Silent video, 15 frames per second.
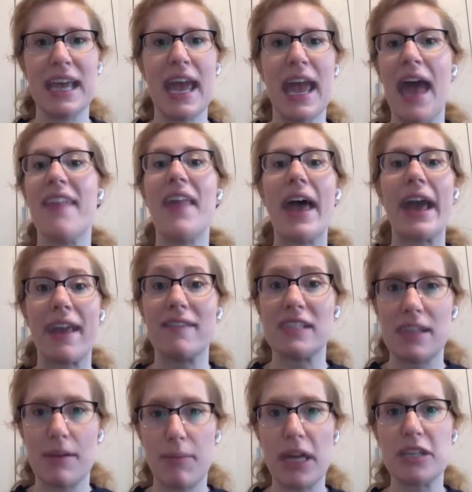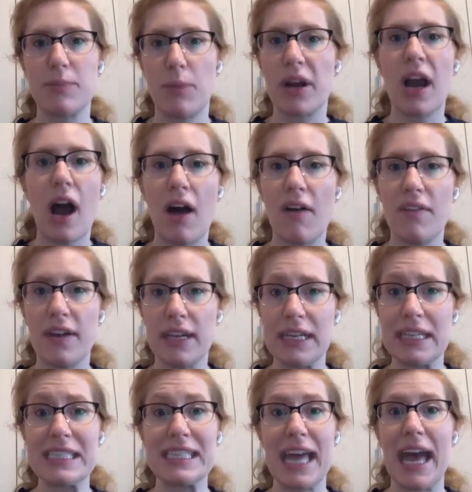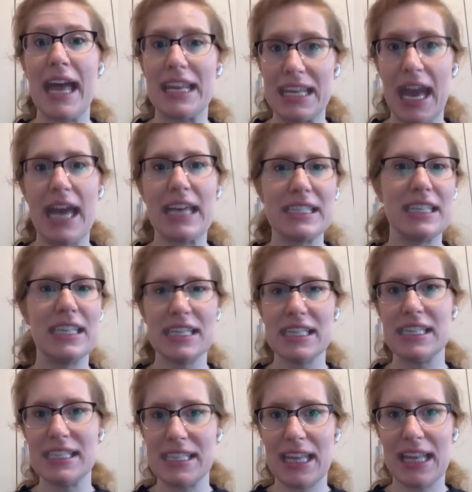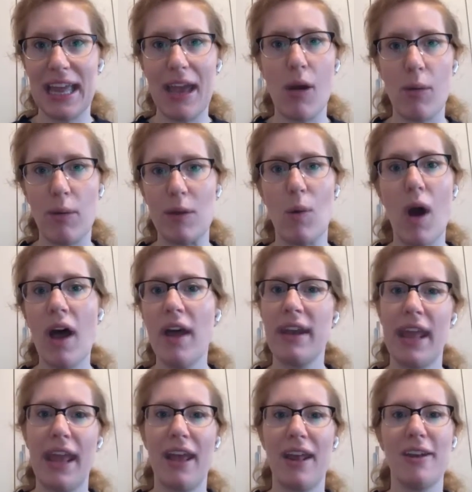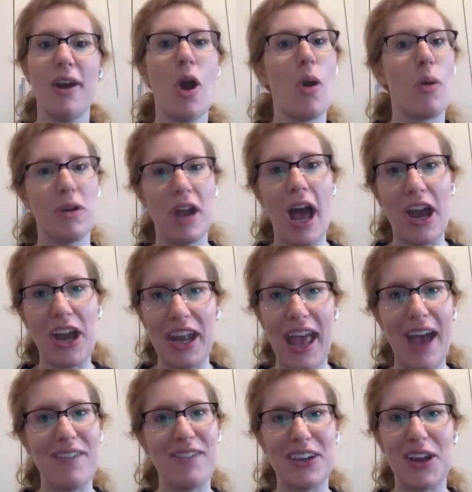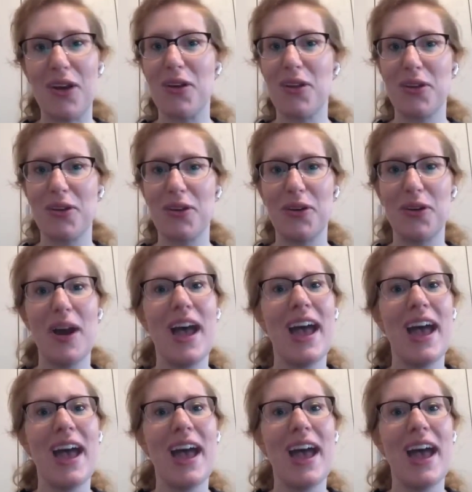And that gives them much more confidence that, yes, this is the layout we want, and we're not going to have to go through